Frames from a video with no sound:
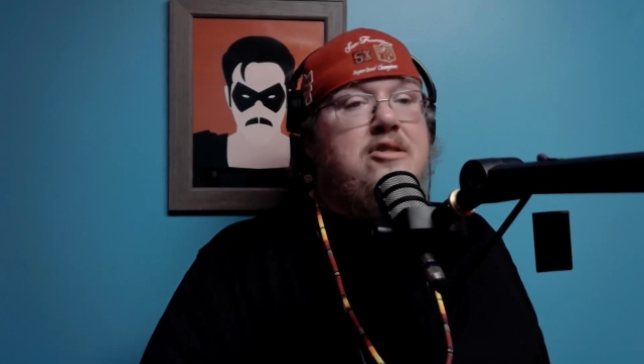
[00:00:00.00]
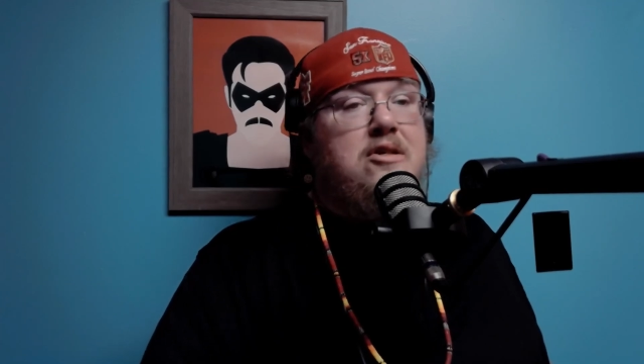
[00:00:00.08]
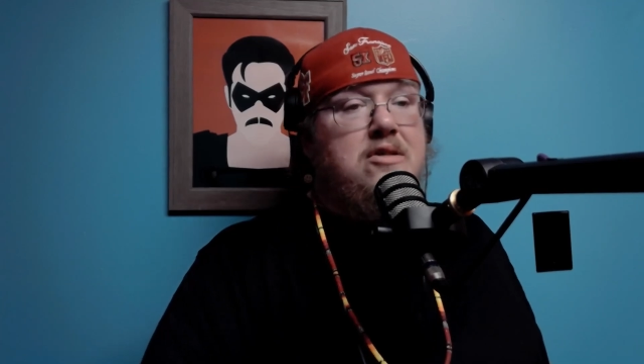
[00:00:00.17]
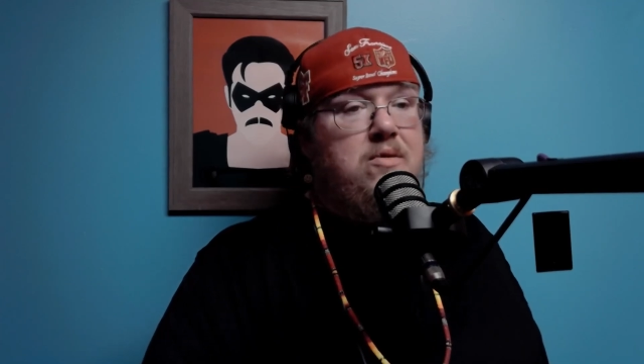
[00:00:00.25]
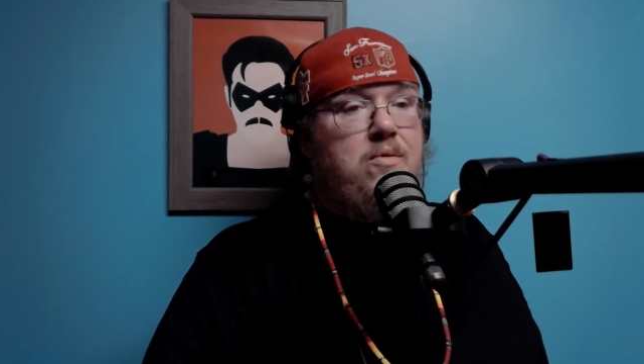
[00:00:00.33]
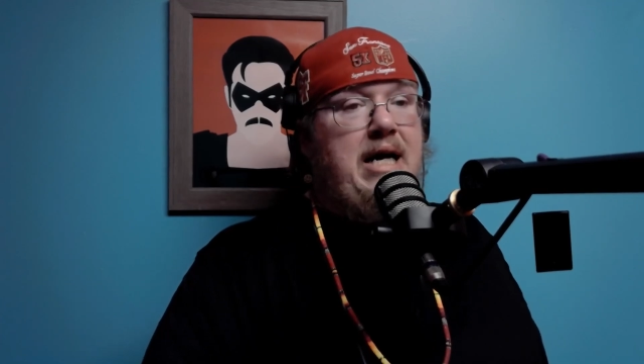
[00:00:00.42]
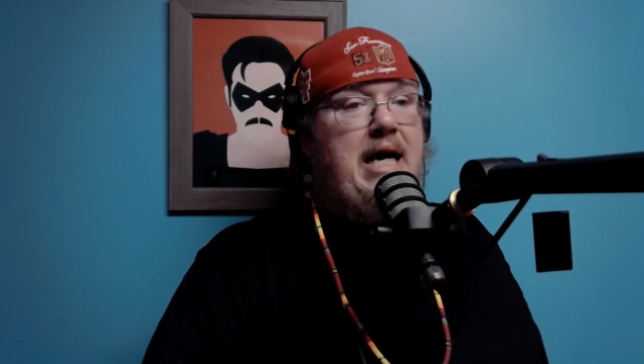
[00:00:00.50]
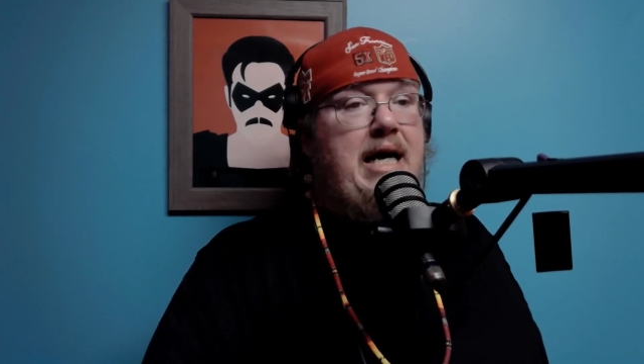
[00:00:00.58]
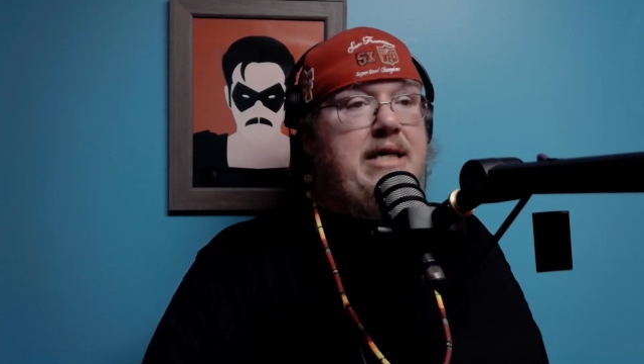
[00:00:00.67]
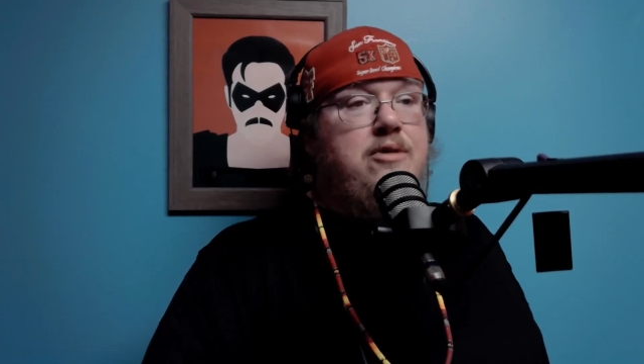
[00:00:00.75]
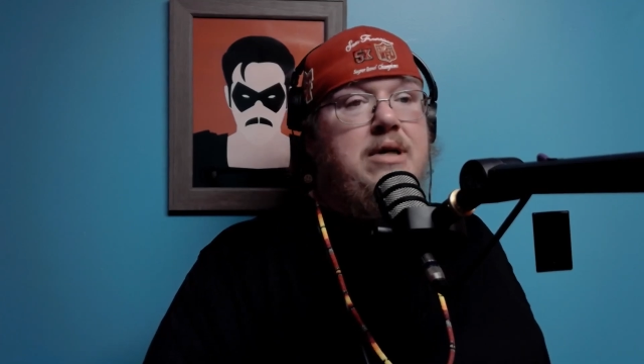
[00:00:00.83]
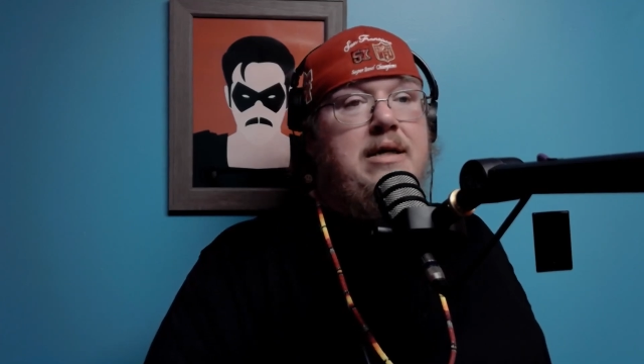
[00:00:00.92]
just the way I
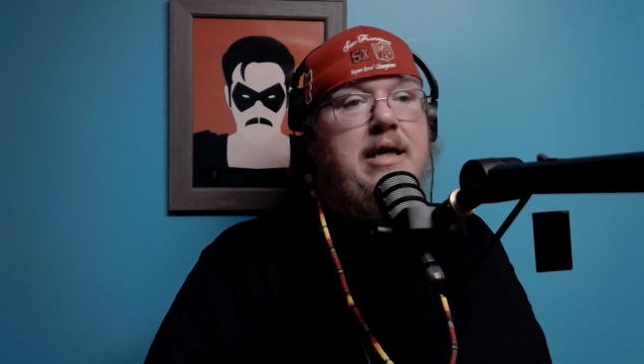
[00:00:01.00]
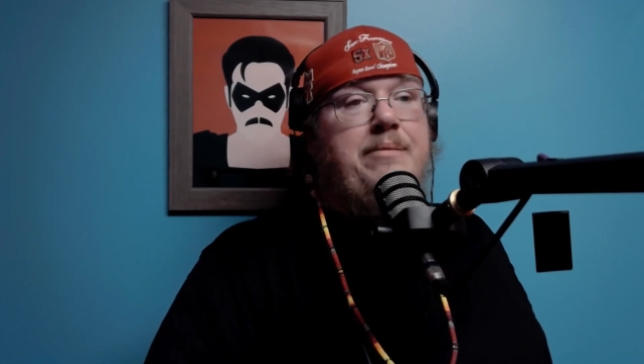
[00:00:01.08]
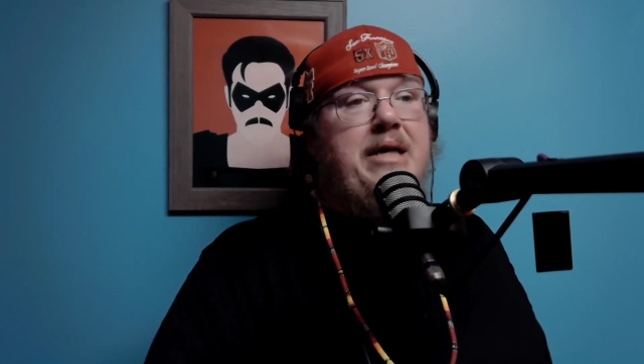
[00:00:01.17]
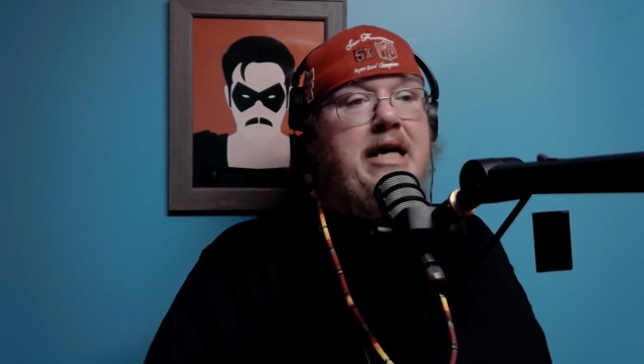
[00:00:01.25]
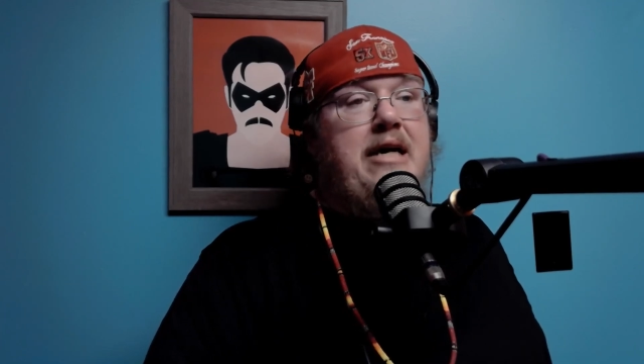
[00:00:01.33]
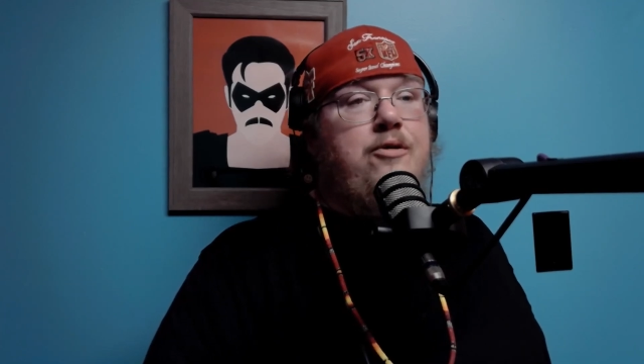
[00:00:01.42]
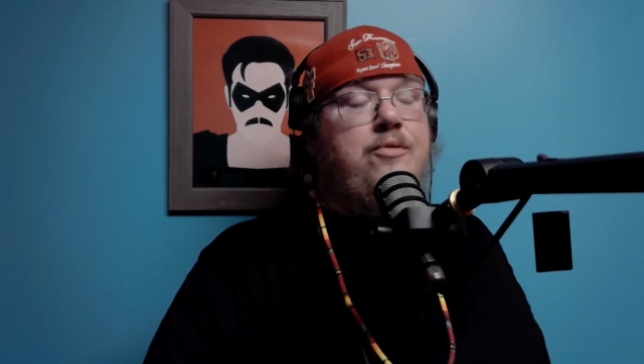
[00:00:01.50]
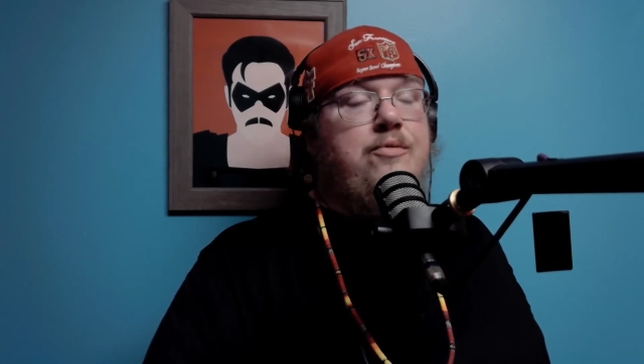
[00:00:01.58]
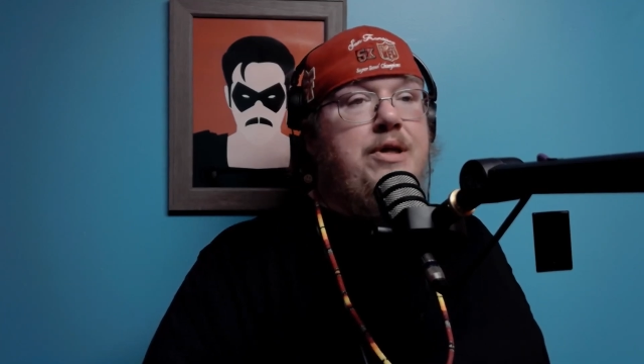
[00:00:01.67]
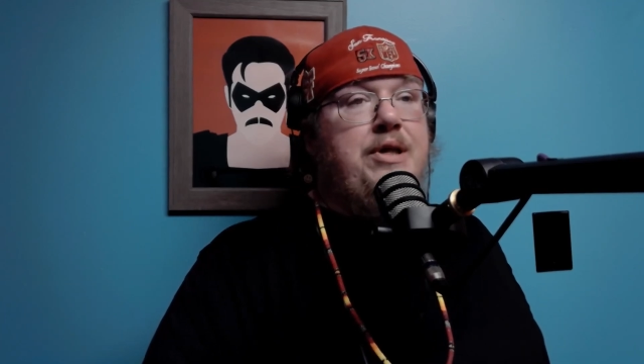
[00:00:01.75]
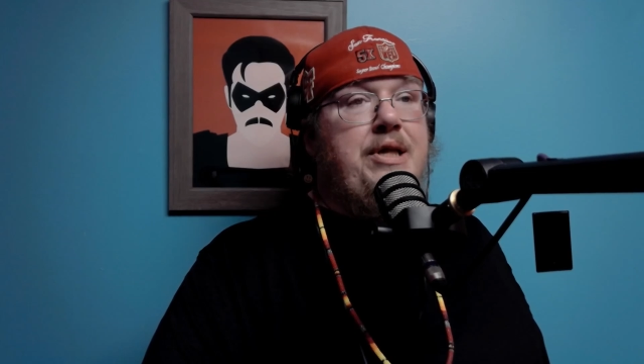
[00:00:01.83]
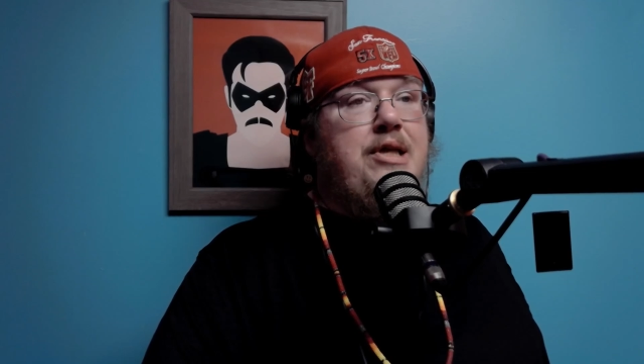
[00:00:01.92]
do it. I mean, I don't
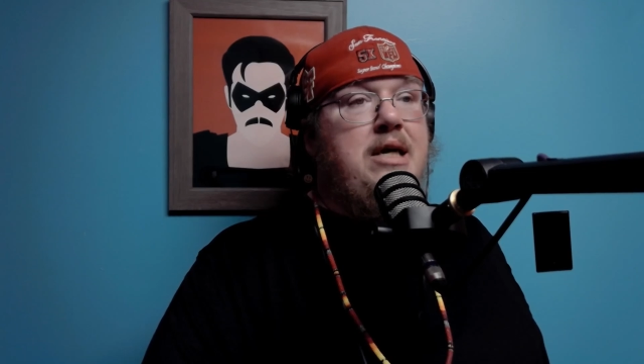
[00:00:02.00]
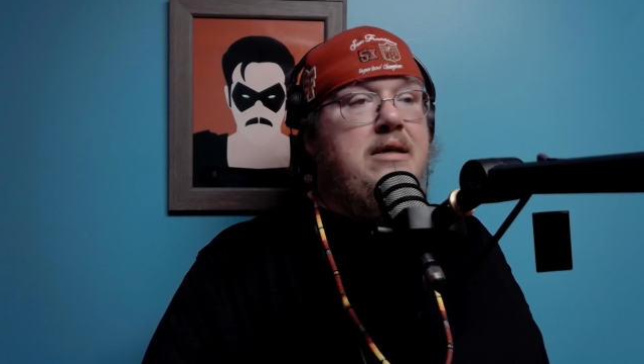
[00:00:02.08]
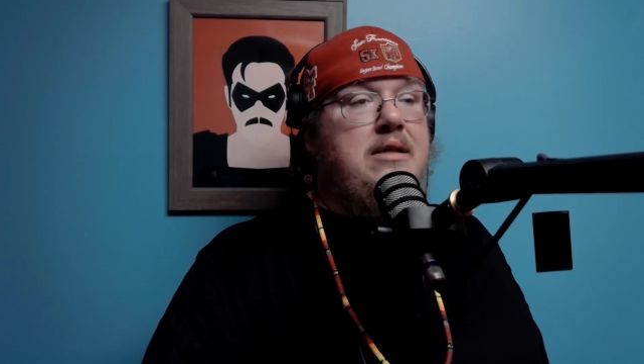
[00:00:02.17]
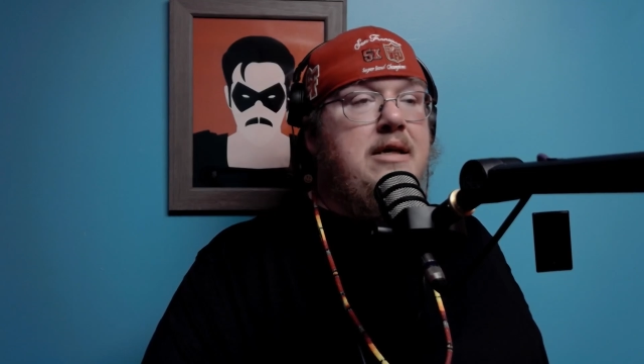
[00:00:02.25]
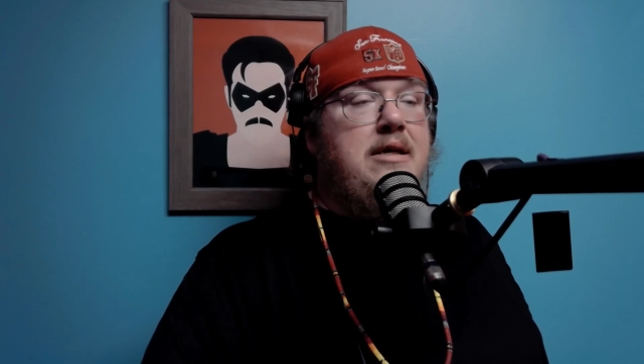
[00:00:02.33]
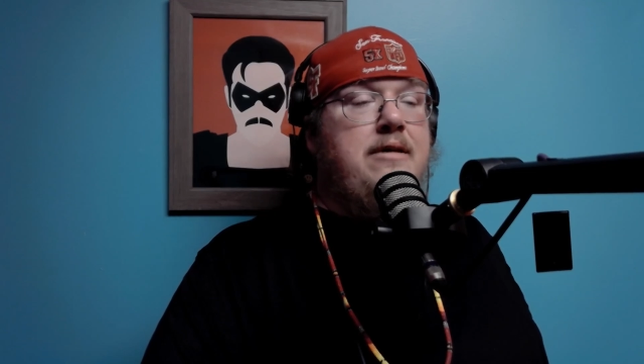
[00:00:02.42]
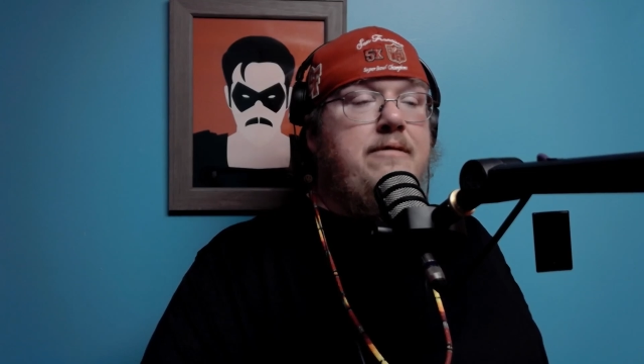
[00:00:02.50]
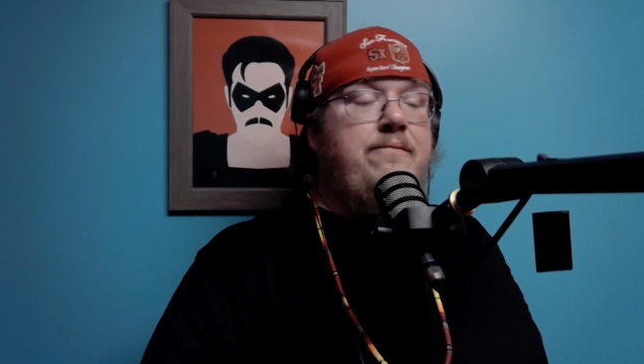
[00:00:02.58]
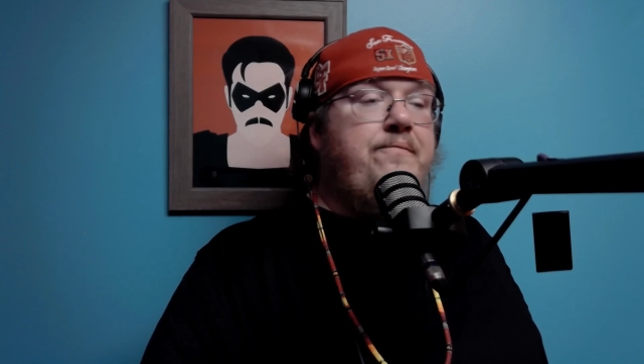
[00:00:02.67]
really think that.